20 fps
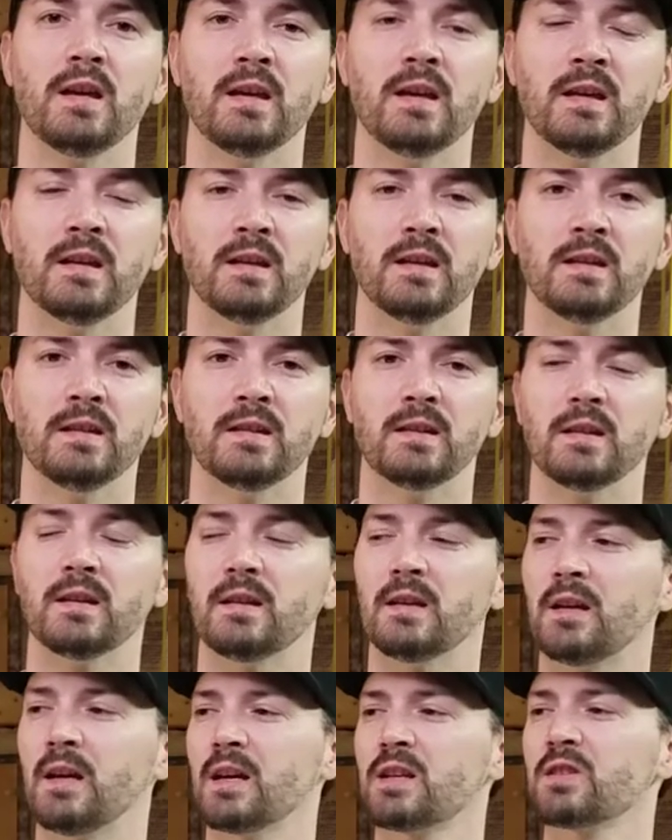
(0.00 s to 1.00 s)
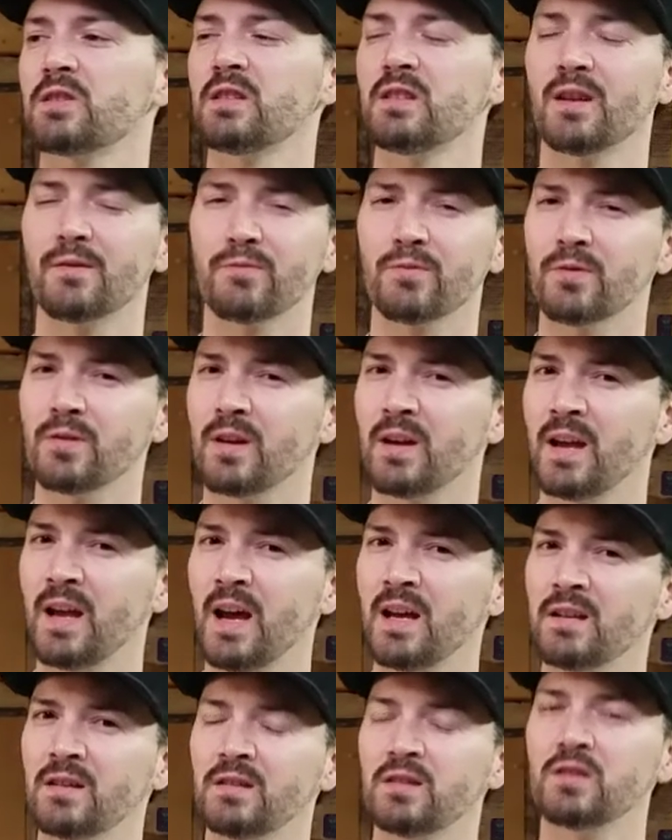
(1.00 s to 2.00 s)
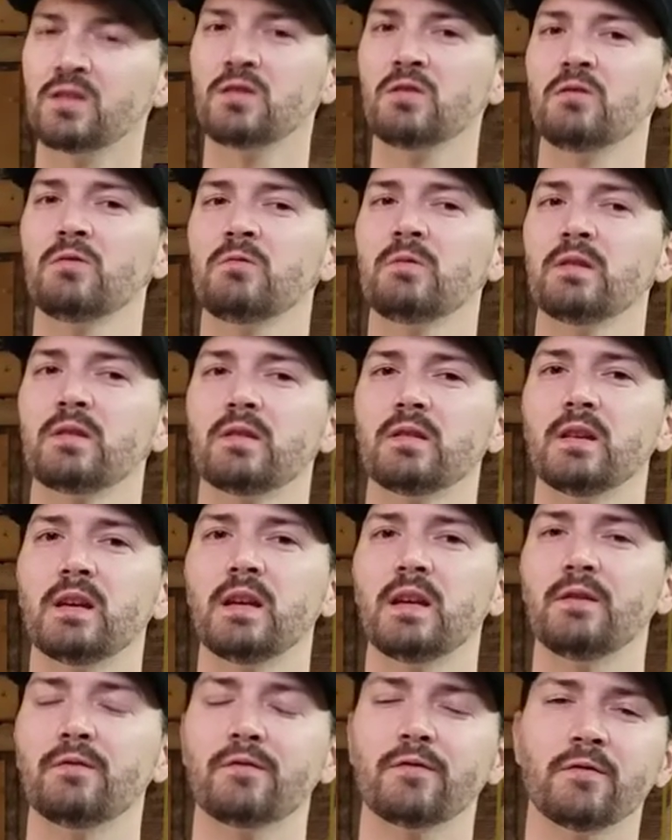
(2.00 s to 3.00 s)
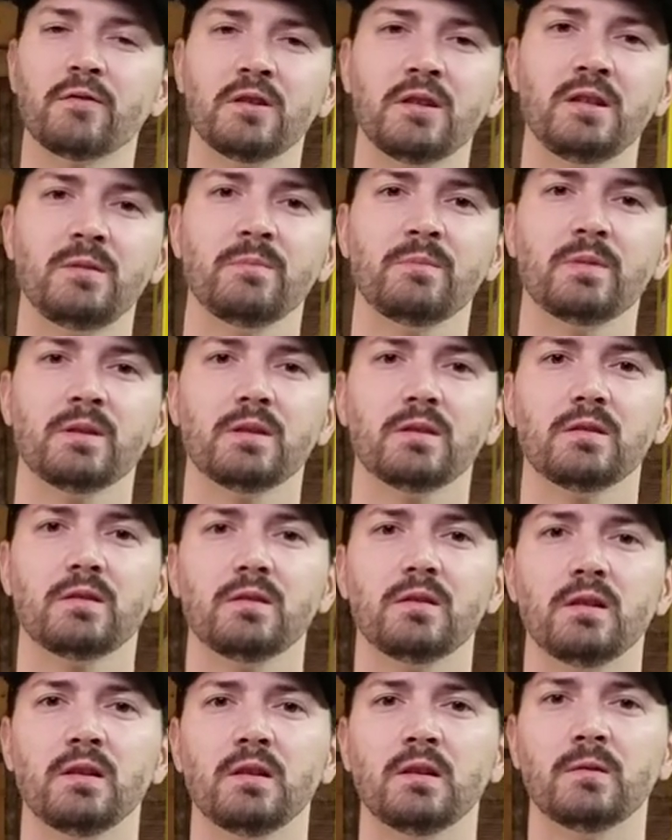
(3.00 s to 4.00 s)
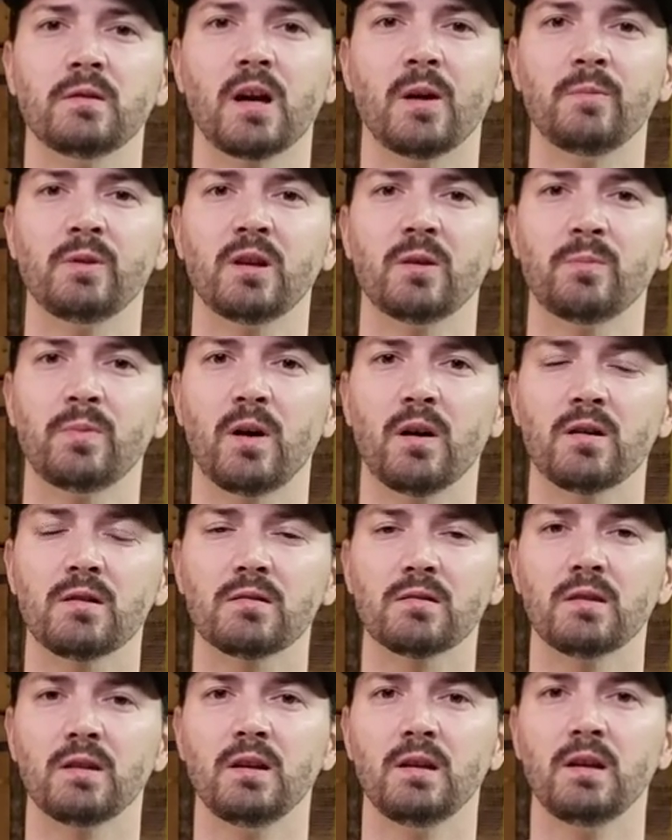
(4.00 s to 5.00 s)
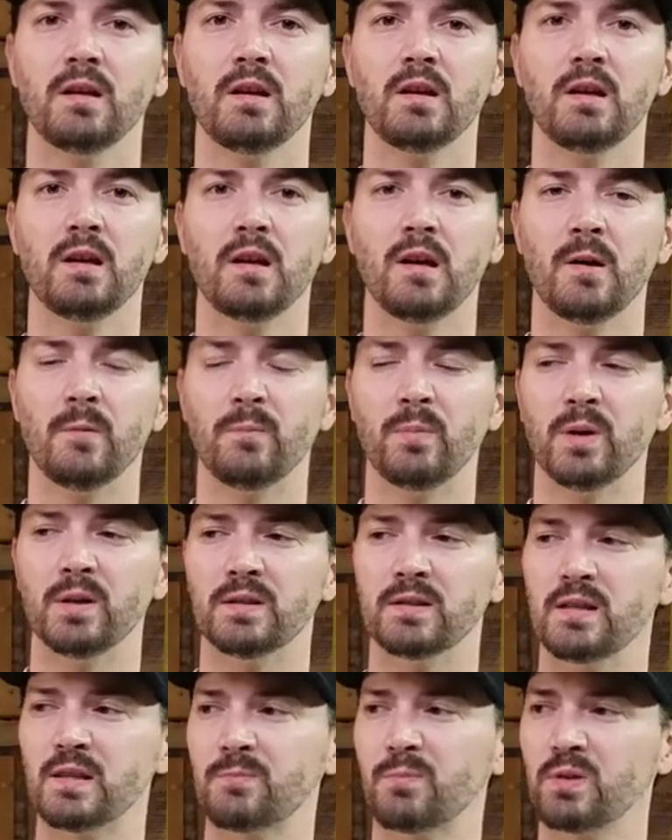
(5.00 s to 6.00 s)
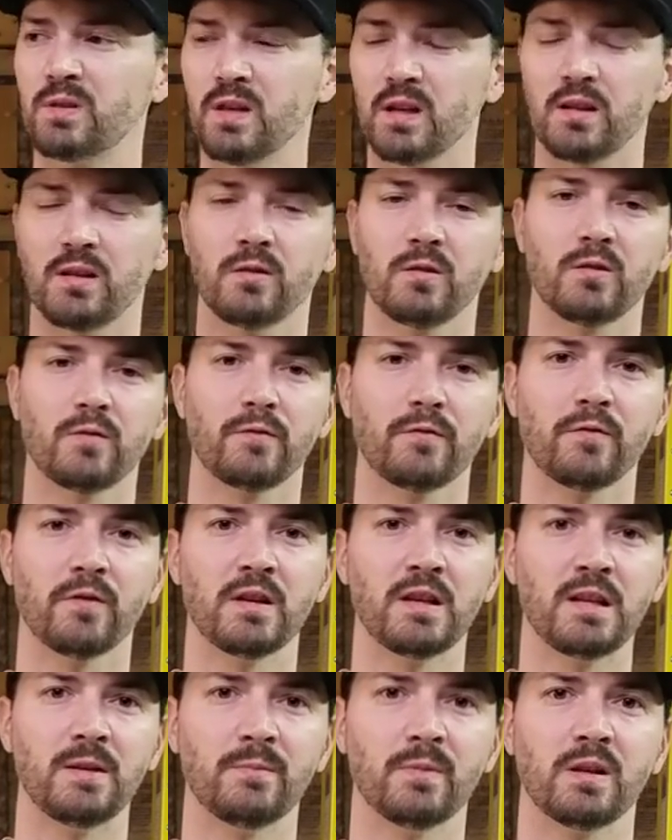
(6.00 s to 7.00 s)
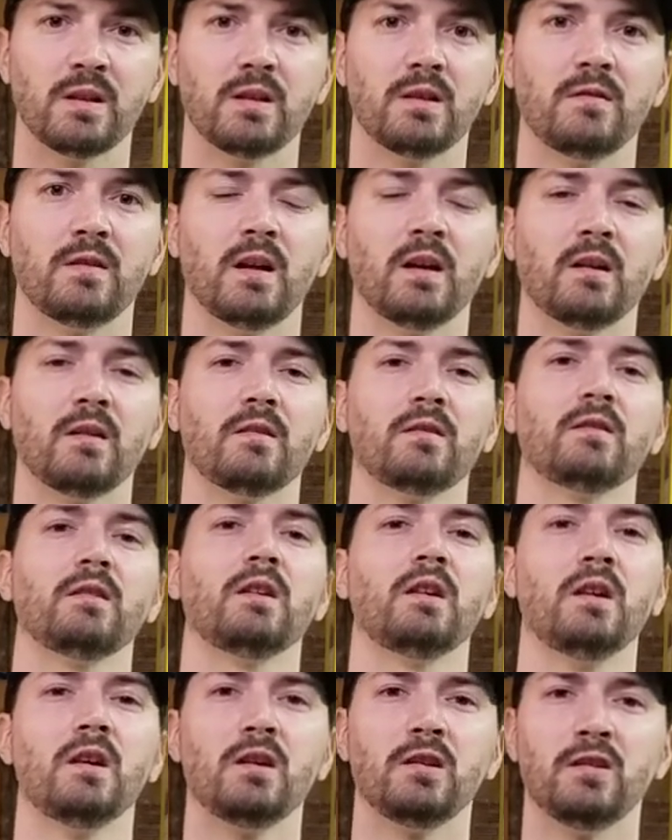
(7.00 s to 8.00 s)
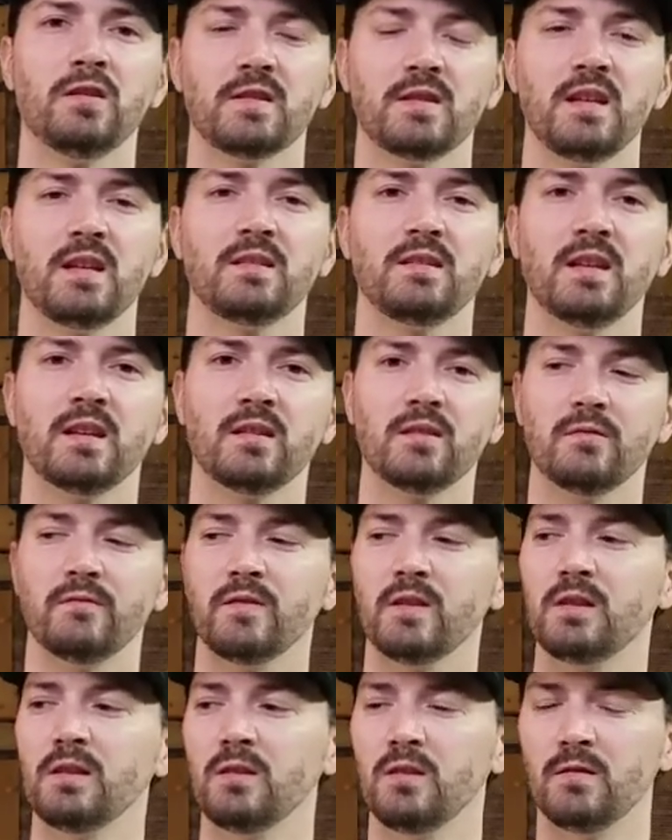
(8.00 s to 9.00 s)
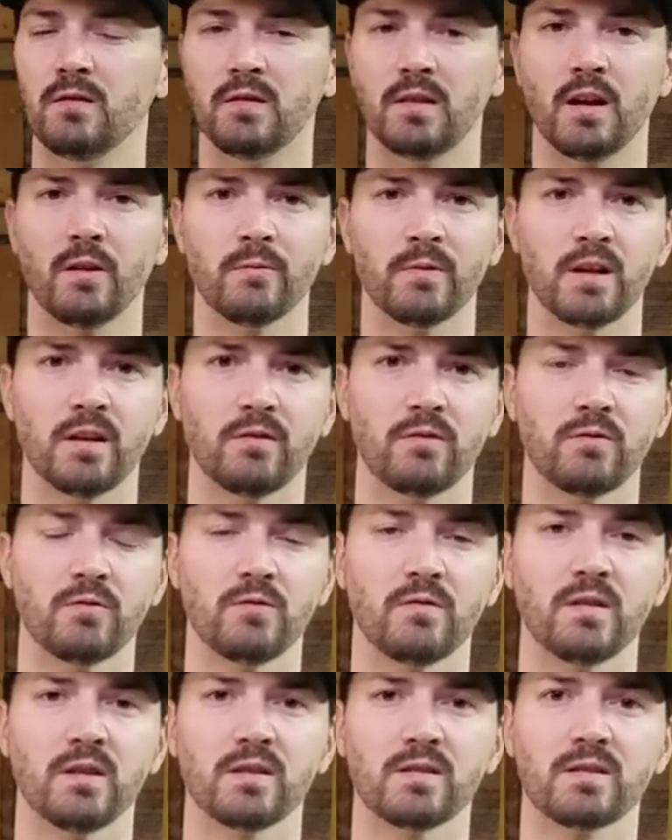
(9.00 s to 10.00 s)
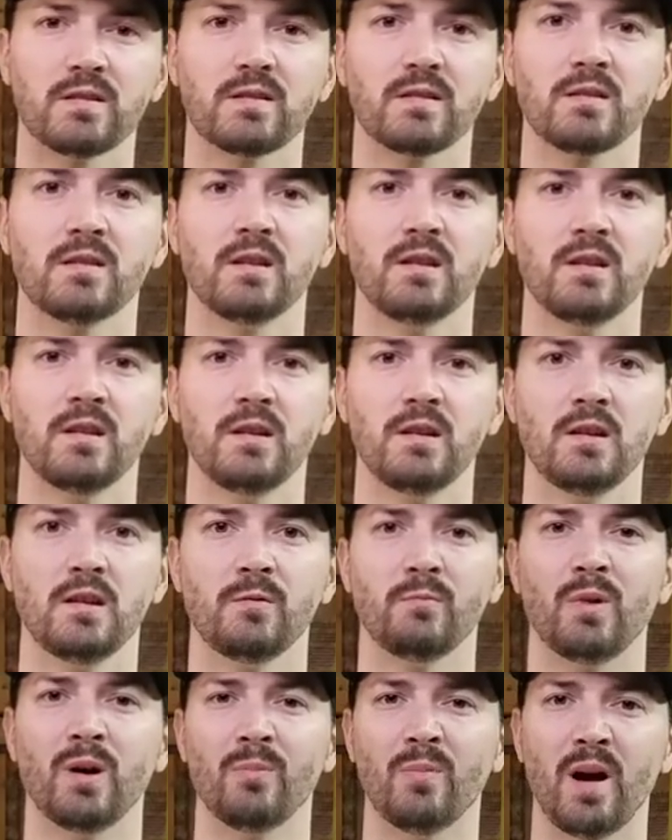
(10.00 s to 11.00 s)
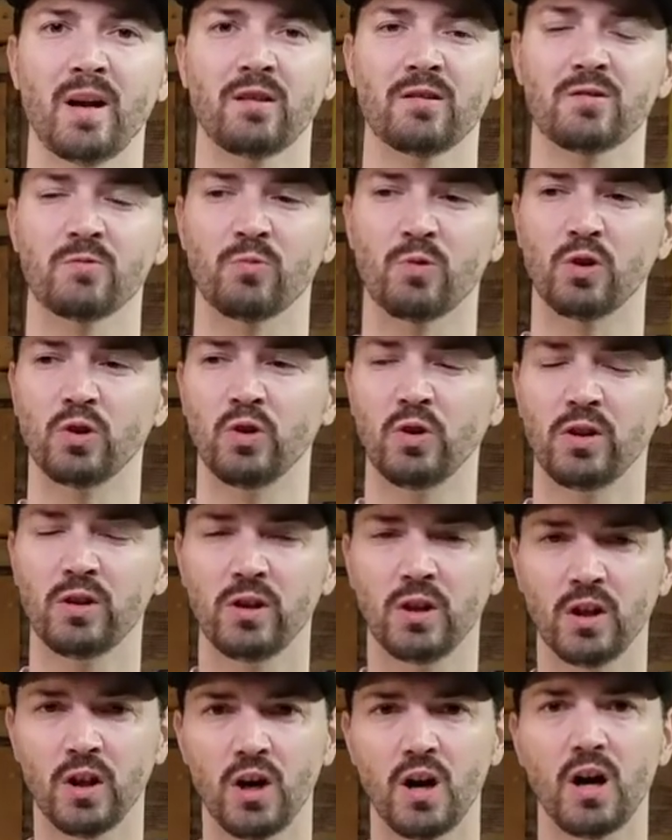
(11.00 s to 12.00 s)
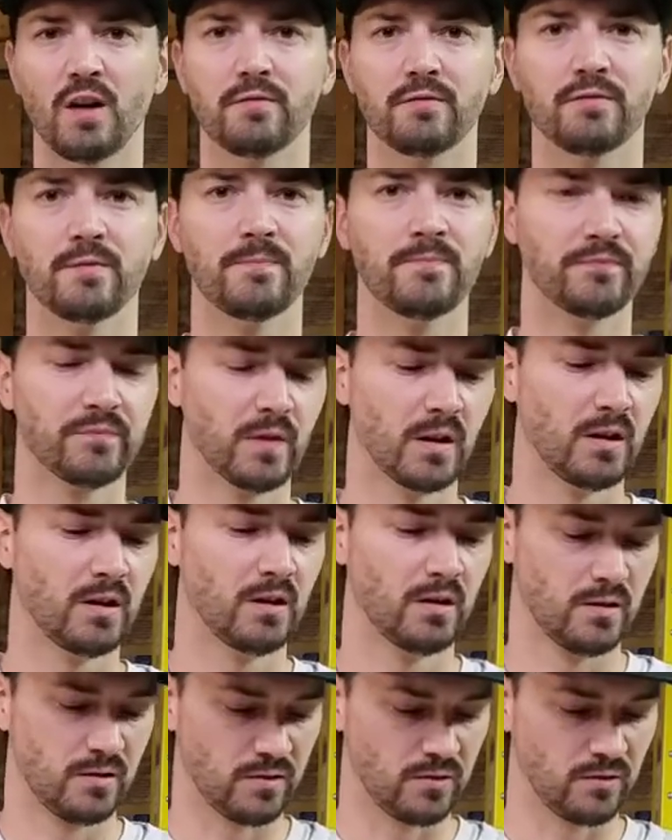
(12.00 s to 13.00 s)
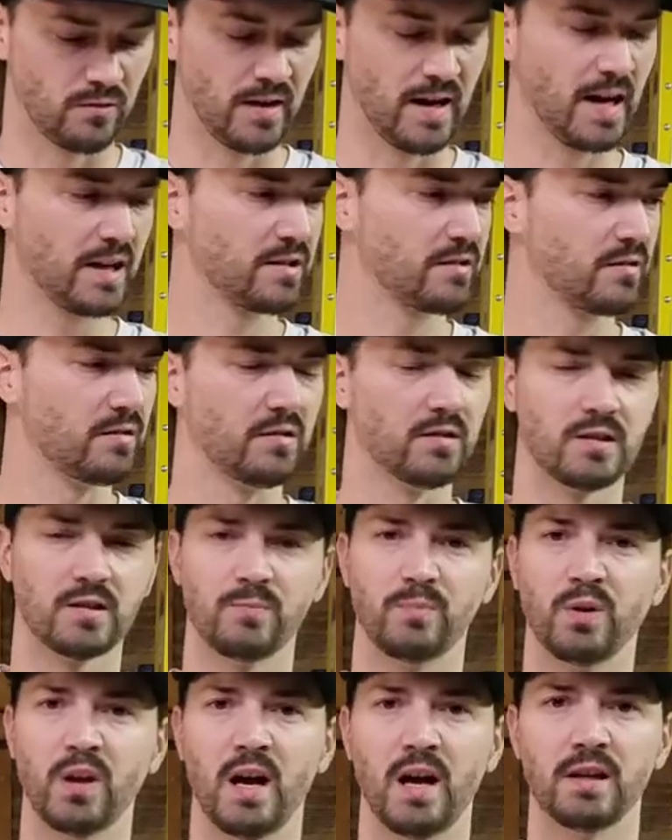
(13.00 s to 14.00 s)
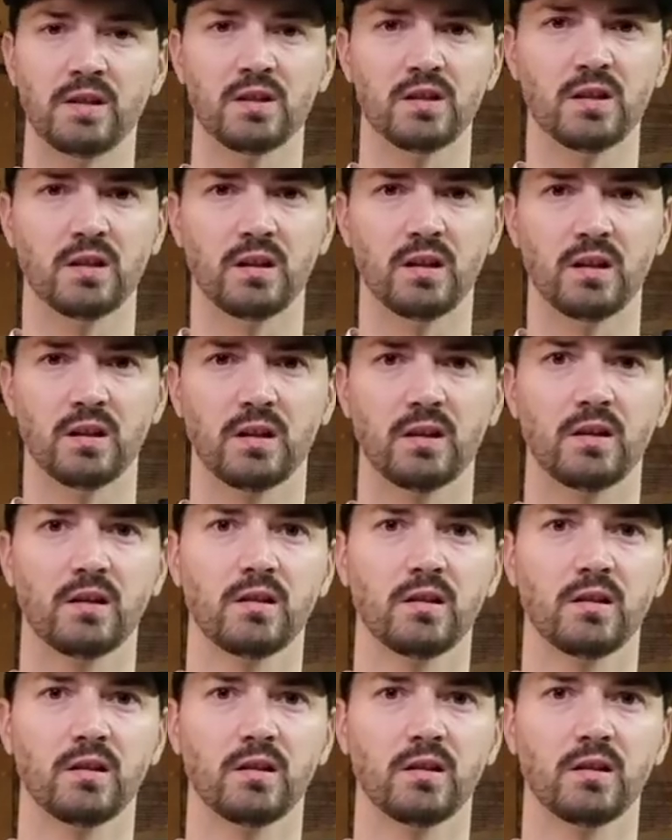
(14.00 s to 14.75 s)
and I actually never had an issue with a frame coming apart. But this particular frame that you see at the end of the video that I ran through this, my miters were a little off, so actually the spline jig